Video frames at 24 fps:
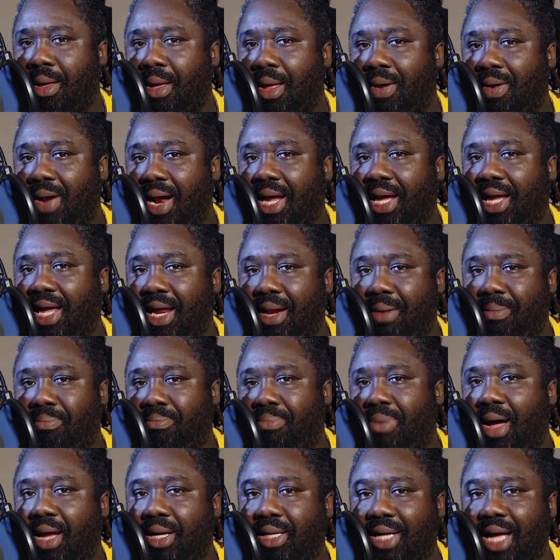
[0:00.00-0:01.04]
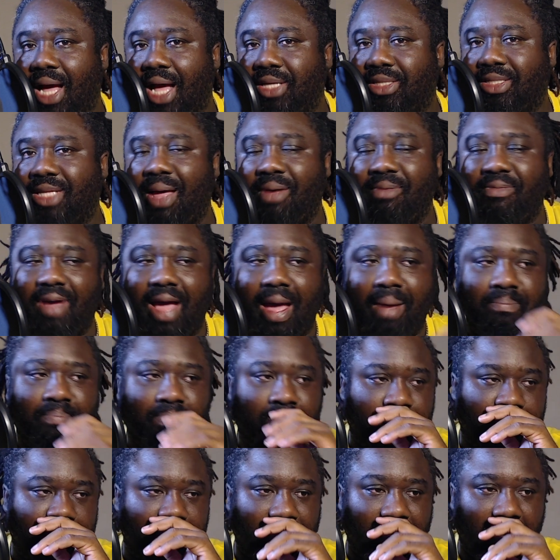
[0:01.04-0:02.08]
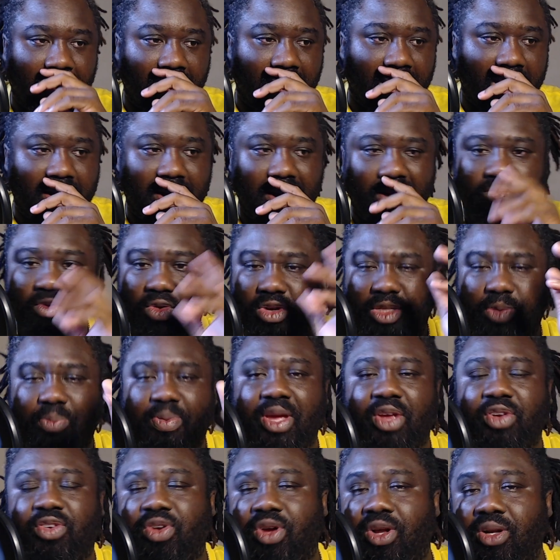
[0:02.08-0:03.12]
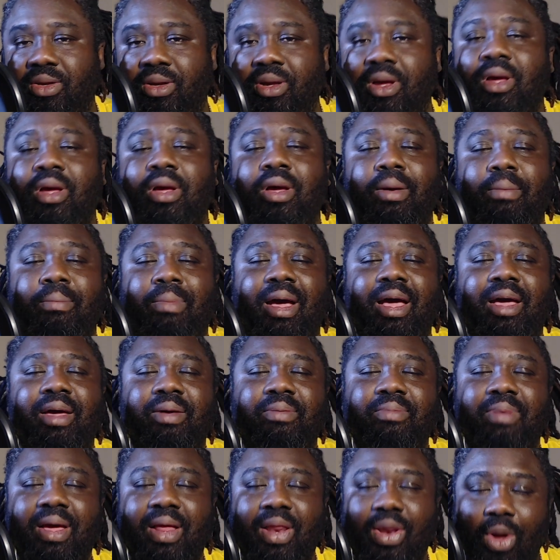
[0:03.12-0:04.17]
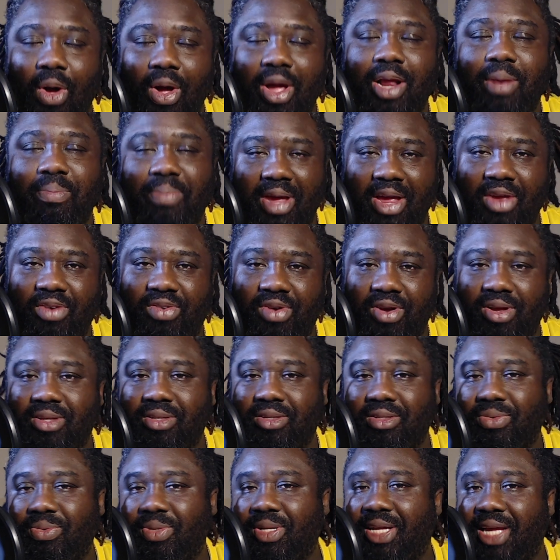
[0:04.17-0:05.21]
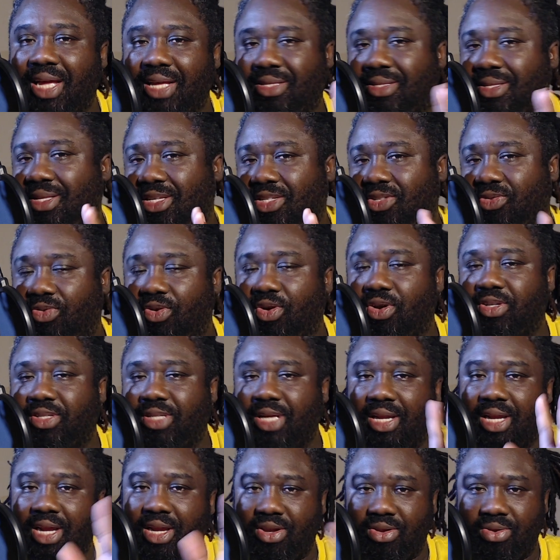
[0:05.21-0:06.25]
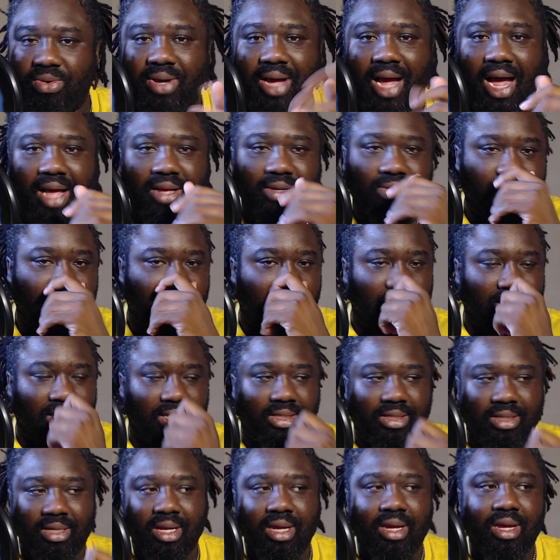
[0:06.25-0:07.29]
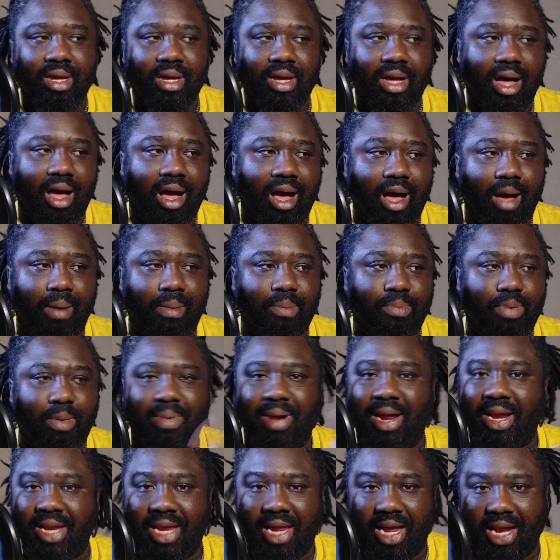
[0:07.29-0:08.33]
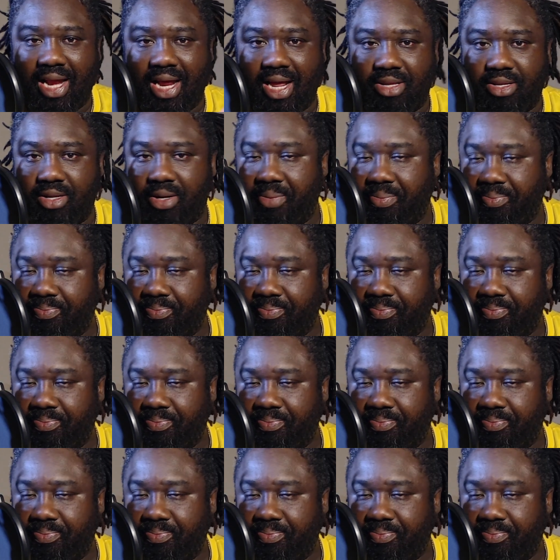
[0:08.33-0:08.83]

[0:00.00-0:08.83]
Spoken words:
podcast type vibe. Right? Of course, Patreon, my loyal patrons will get this first, and then you guys will get it probably a day later.